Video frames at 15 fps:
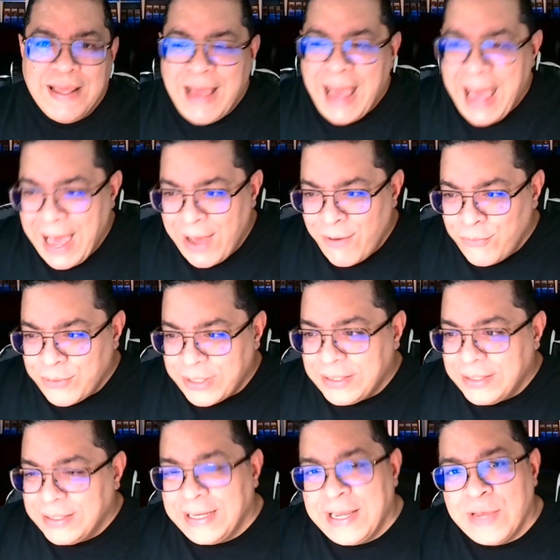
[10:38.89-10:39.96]
How
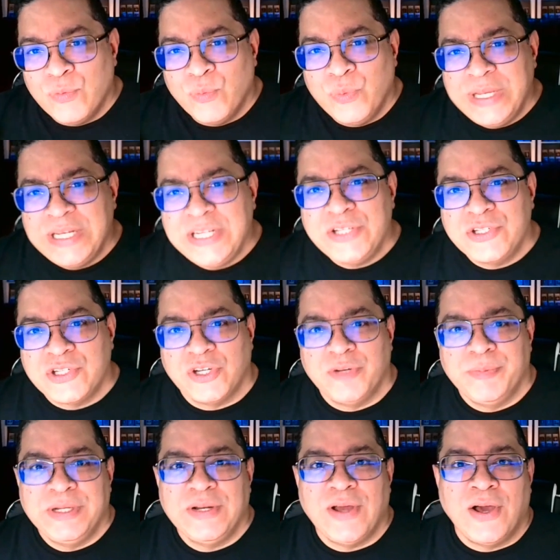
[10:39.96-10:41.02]
can we
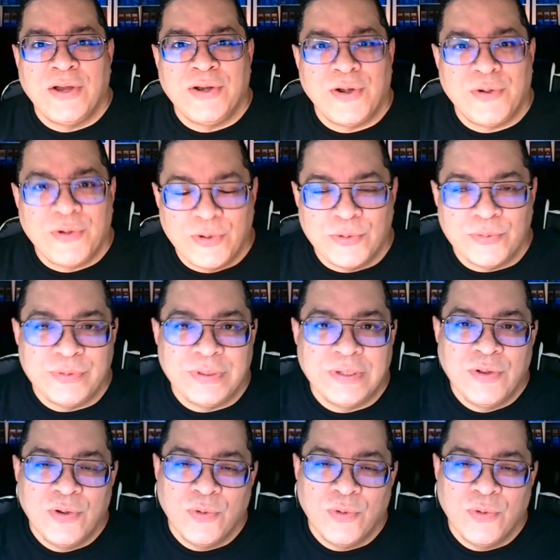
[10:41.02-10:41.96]
determine on our own